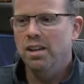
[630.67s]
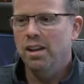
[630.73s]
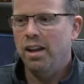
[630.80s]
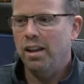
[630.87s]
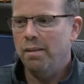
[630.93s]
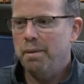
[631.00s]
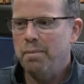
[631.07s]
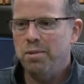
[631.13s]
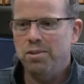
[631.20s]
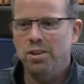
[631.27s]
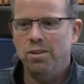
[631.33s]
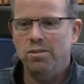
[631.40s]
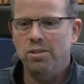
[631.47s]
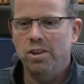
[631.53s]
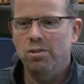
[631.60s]
A lot of people
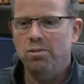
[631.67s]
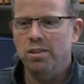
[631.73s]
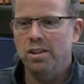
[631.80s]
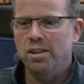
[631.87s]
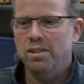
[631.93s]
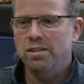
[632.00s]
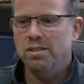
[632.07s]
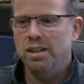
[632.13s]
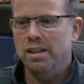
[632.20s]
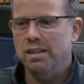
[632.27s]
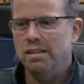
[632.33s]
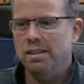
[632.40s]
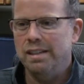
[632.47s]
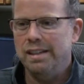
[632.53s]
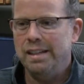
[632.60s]
don't know this,
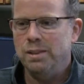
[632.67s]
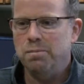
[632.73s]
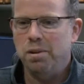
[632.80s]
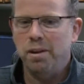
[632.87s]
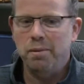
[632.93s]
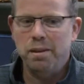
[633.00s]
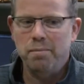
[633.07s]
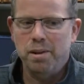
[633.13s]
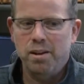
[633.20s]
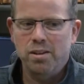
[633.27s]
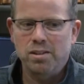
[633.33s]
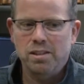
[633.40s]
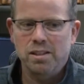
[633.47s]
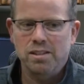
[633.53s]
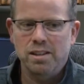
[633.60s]
and he's probably
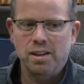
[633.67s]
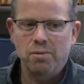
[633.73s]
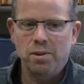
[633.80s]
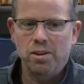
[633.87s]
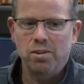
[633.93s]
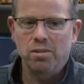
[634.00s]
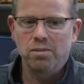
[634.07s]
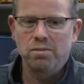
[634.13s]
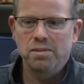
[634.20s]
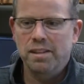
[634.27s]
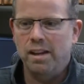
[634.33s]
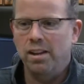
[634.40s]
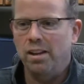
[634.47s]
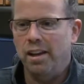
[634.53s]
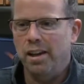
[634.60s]
embarrassed because we don't
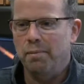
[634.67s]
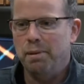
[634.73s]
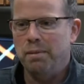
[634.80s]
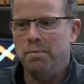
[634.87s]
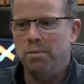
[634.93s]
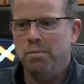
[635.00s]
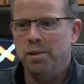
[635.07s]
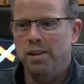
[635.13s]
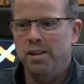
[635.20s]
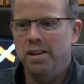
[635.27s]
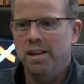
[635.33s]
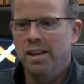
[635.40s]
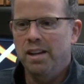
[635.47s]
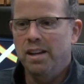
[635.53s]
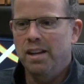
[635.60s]
tell a lot of people, but
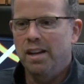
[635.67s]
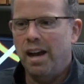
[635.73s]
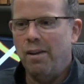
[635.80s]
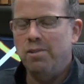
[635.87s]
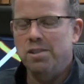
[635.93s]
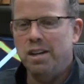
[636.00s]
I was